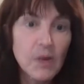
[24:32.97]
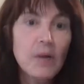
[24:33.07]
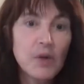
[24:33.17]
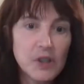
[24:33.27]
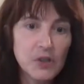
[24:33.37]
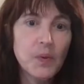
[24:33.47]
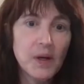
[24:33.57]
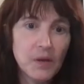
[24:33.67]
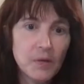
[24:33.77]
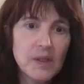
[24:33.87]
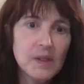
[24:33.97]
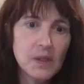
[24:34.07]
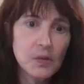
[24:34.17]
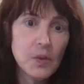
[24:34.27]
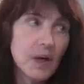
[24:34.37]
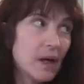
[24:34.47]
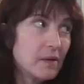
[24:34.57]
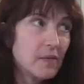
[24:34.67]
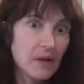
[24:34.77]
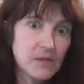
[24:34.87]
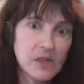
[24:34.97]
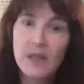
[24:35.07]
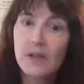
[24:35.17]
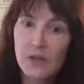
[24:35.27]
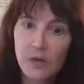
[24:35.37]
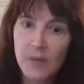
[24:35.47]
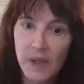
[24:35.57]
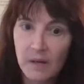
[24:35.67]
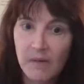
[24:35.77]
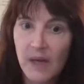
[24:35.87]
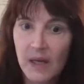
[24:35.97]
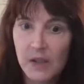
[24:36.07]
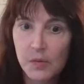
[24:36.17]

Which is one of the reasons why I've seen so many vets.